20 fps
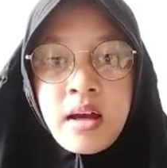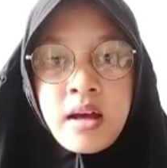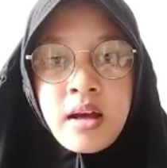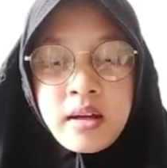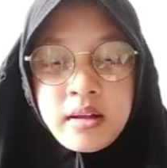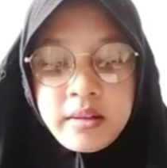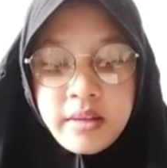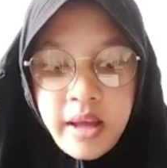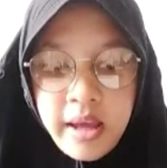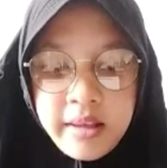
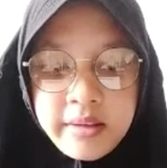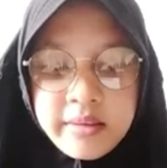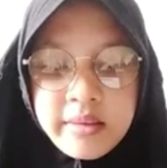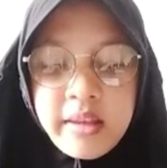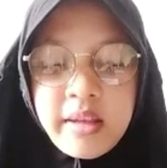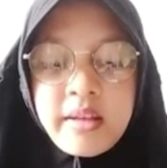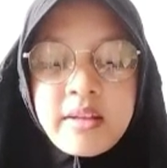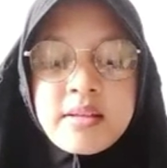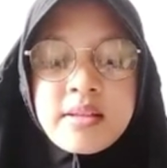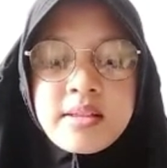
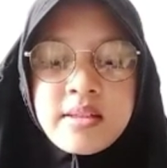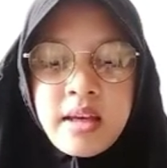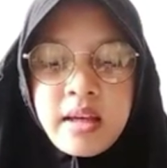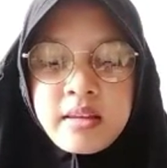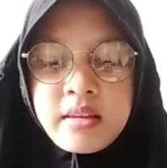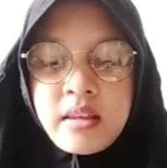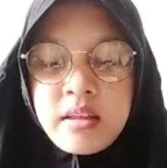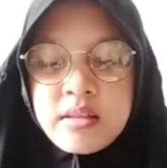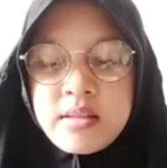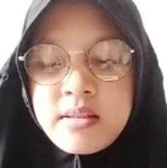
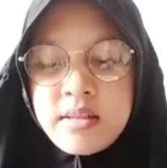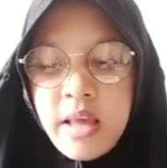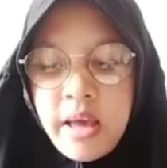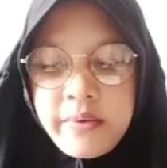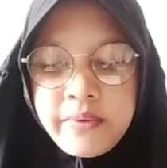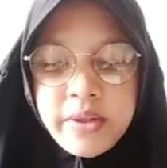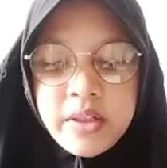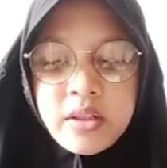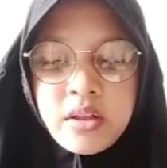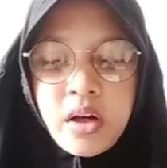
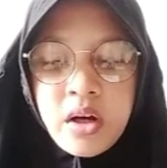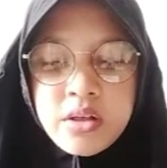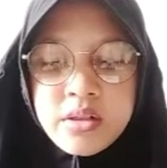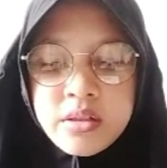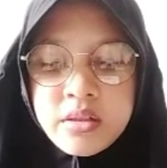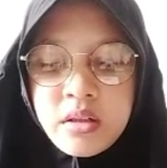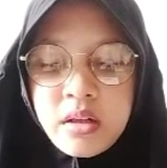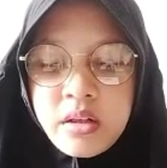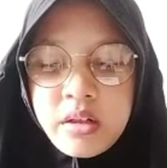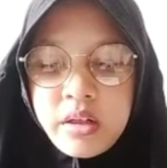1967
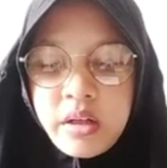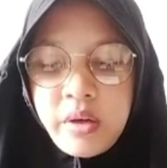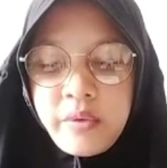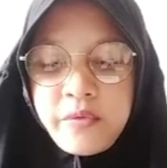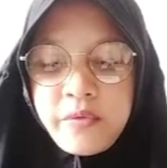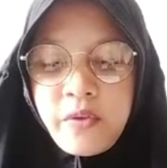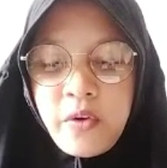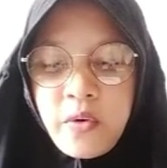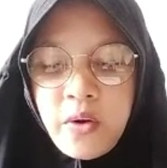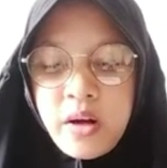concerning
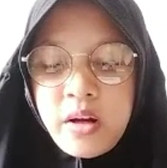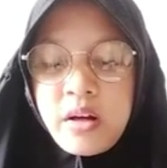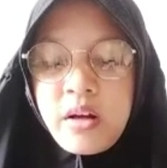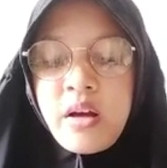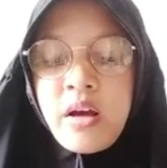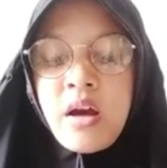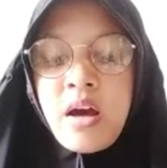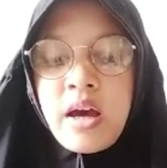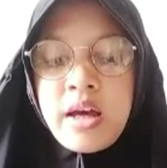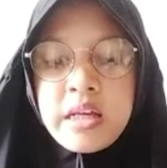foreign
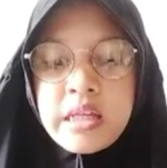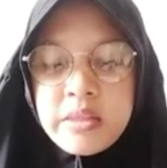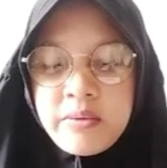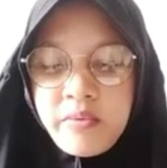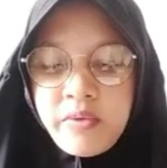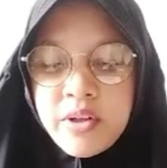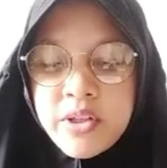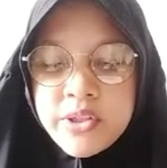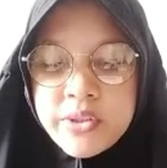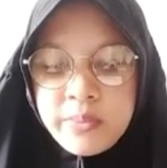
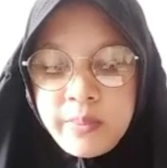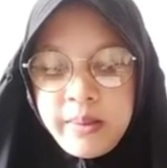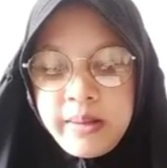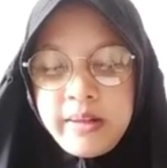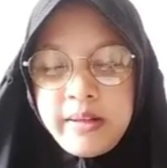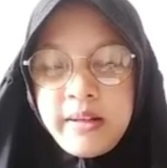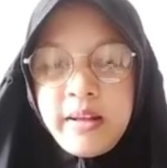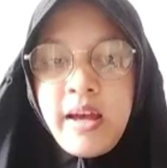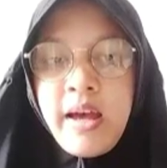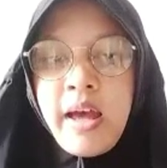
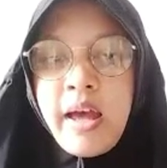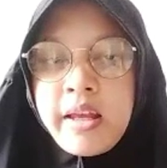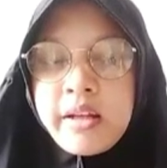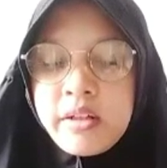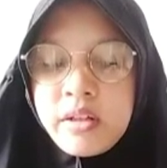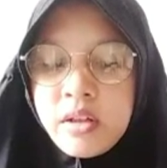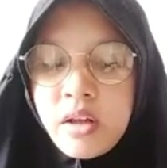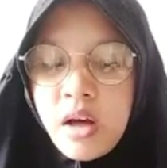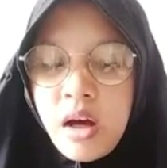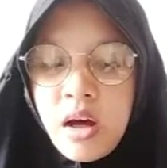investment
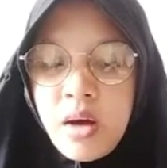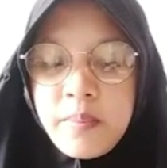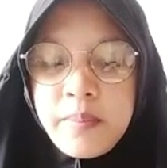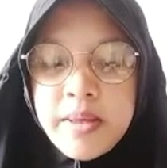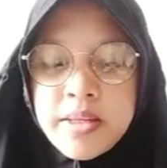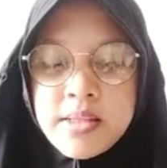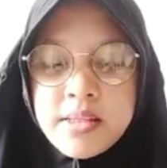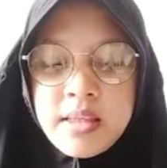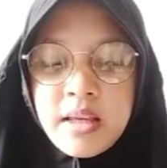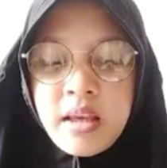and
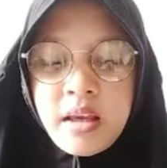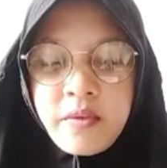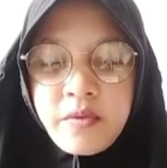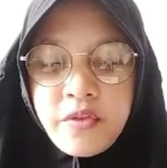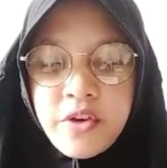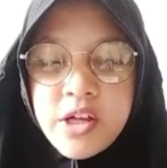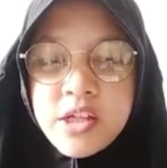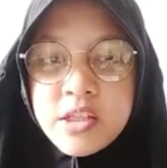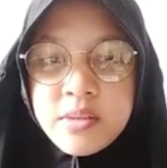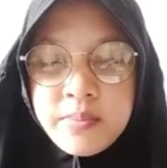domestic
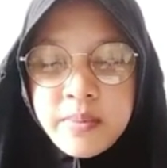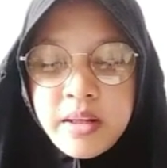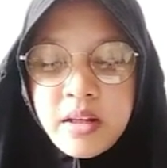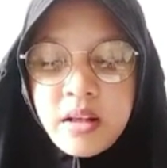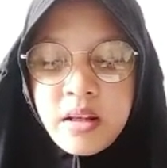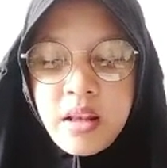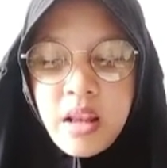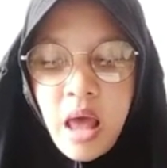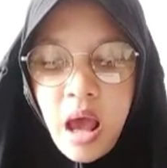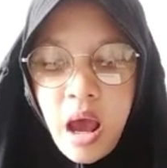
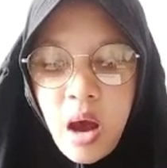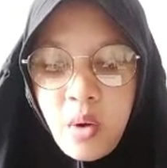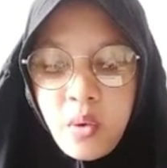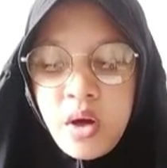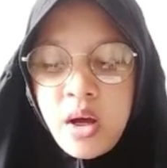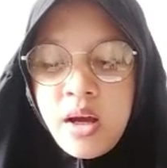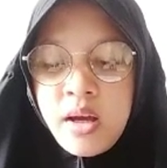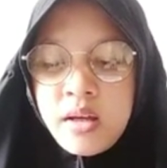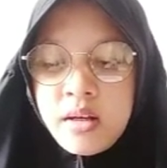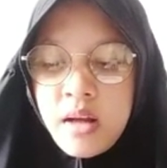investment law
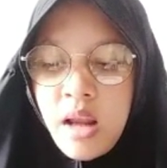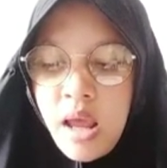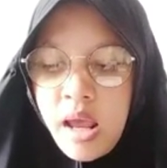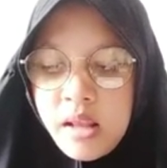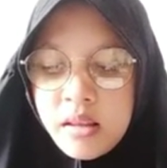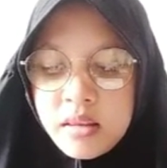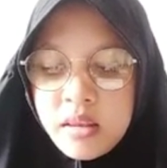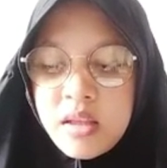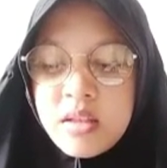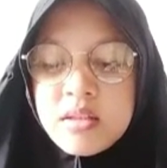
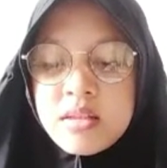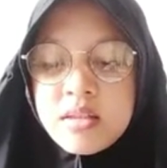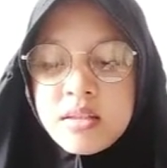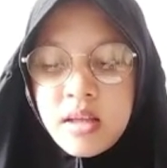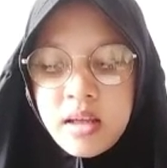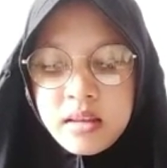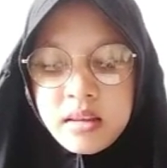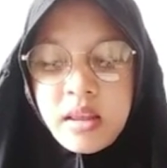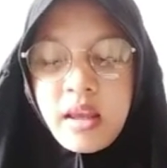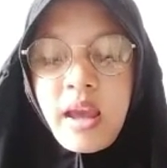
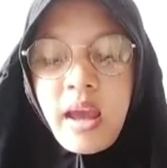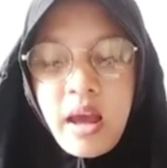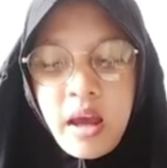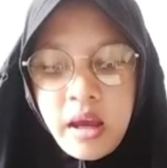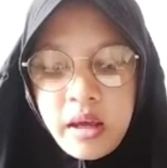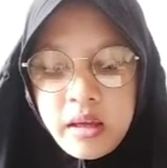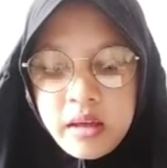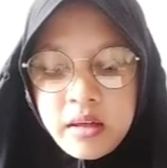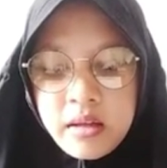1968.